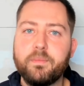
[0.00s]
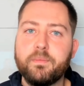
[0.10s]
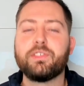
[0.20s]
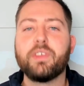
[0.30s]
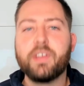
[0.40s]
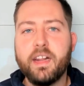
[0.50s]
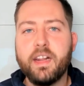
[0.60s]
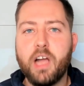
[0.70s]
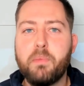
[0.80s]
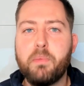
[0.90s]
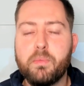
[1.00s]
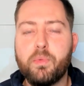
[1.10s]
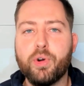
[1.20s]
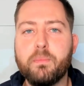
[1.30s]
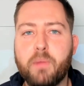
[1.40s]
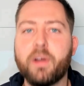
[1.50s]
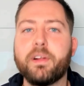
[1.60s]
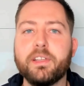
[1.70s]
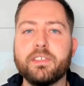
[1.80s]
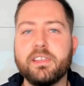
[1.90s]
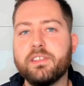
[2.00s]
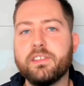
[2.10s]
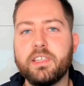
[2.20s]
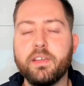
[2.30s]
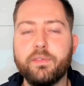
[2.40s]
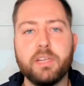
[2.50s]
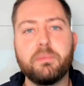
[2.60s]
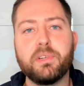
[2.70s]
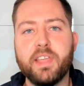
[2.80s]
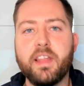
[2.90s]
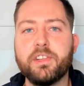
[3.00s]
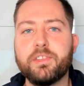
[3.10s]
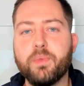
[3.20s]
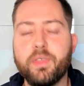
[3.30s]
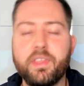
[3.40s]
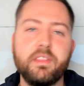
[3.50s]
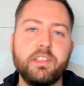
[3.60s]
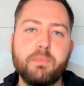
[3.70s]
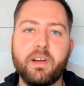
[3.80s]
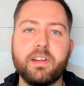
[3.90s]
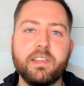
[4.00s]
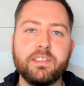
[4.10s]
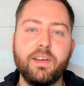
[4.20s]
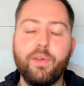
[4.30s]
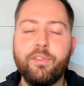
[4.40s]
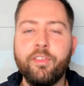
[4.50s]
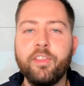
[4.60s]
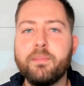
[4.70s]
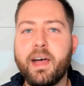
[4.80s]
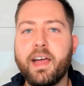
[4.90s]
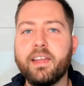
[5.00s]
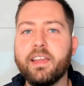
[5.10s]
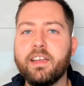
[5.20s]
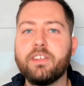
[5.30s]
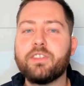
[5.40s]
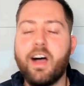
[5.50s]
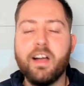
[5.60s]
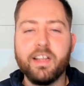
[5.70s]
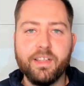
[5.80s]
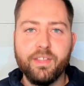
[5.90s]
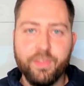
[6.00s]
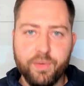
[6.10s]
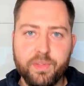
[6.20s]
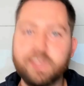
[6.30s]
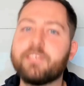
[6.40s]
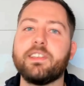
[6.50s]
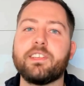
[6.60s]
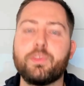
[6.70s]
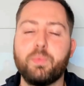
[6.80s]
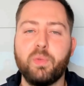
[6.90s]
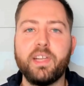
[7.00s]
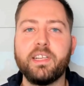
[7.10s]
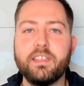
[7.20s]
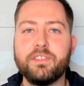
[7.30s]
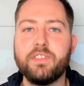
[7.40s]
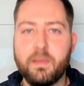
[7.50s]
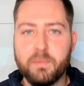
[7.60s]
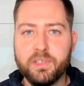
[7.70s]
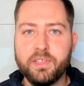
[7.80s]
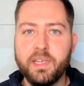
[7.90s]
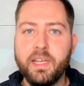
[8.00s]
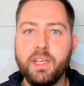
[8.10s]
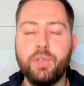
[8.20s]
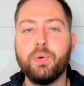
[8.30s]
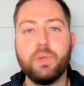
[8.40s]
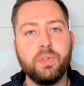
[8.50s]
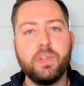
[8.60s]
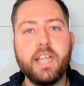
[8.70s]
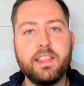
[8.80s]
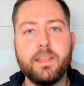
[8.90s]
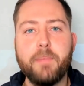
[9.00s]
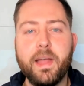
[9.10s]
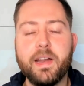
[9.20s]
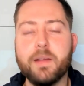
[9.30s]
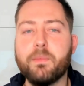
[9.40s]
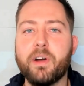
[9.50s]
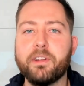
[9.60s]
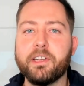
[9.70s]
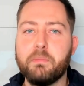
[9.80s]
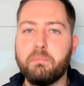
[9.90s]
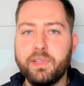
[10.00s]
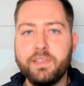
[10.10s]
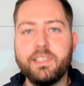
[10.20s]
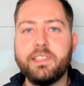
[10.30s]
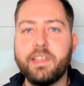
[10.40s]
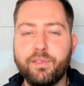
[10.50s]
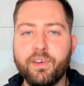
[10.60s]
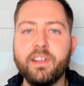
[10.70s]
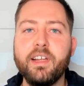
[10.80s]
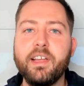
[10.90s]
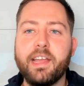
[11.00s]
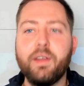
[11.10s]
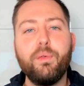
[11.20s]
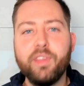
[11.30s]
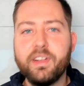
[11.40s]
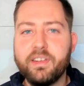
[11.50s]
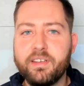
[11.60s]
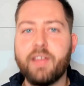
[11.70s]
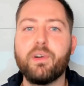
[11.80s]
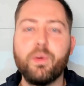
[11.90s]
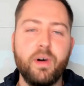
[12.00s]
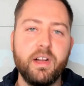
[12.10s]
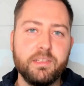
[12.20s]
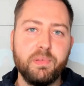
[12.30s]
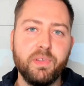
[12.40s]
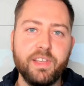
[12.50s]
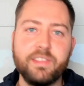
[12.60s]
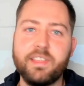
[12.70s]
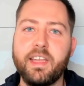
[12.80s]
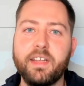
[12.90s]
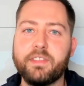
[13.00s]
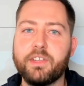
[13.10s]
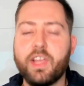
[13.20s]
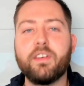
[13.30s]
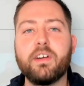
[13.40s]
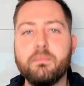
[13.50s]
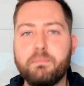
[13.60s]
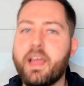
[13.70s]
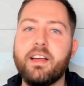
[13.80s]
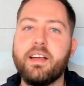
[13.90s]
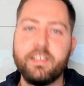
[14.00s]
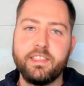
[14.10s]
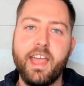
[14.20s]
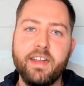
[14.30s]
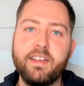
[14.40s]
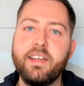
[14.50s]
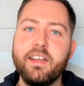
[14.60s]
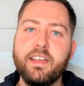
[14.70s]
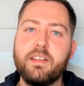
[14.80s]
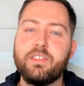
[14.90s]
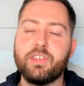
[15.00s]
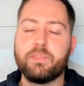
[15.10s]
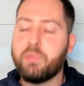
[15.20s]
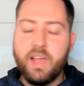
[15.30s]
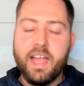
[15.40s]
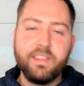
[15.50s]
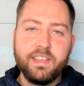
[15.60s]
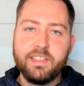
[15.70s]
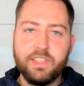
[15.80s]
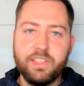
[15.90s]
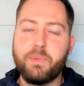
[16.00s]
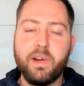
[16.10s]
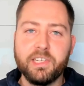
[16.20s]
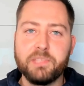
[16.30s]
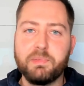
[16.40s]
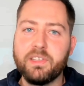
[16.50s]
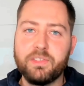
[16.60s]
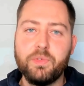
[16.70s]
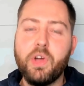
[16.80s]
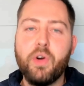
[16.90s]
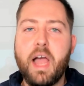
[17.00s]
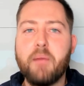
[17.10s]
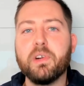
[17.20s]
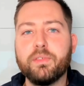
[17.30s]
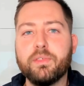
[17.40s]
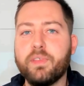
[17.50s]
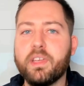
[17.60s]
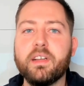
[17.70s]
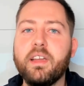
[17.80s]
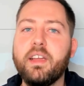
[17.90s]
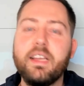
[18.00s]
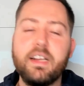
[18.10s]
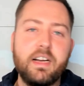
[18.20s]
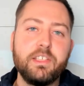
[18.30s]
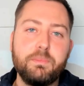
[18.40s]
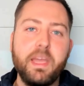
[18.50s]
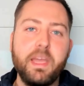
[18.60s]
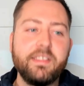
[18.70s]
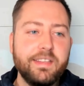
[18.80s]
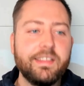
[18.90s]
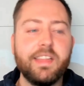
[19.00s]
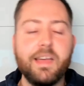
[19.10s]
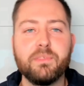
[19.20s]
Let's look at a couple more markets and see the VIG percentage within these markets. Hopefully, by talking through this and explaining these numbers, you will look at the betting market completely different and hopefully never want to place a degenerate bet again just blindly into these markets because you know how much VIG is baked into them.